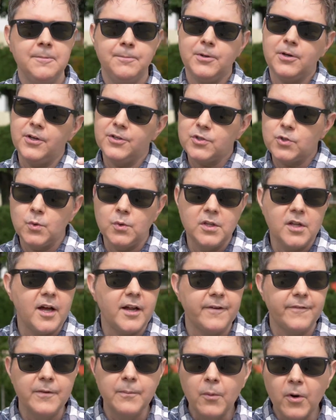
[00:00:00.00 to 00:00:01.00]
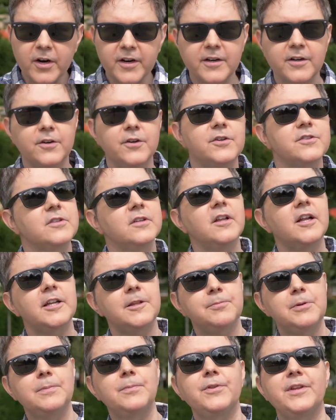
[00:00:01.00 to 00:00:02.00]
but also a lot of the marketers and a lot
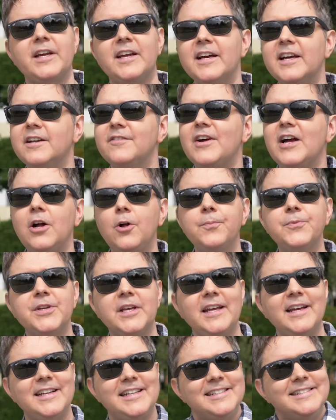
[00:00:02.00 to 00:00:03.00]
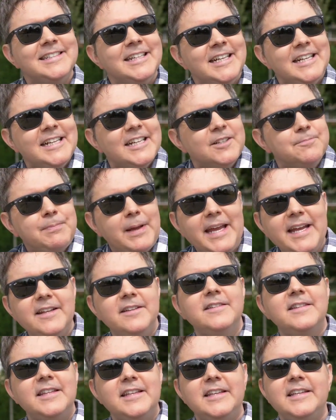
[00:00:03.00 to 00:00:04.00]
of the people that kind of help to kind of
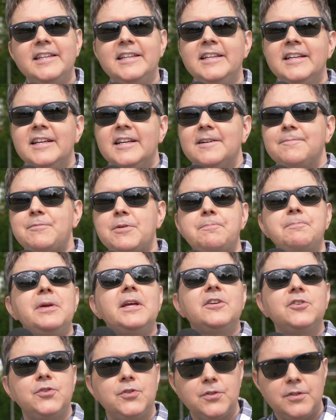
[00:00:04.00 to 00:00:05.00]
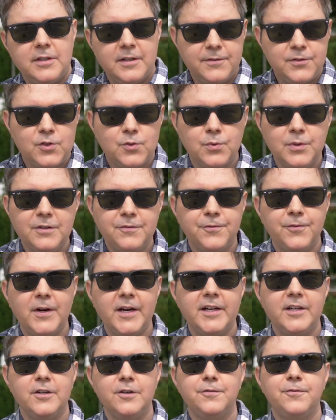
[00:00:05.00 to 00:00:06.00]
paint the picture of Street
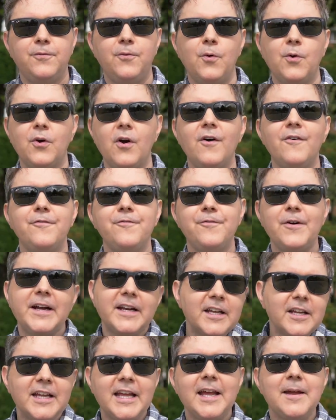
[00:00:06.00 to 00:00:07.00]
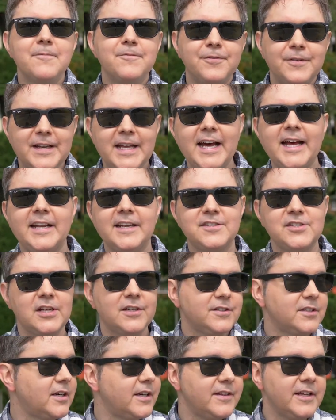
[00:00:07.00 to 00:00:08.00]
Fighter for fighting game fanatics out there.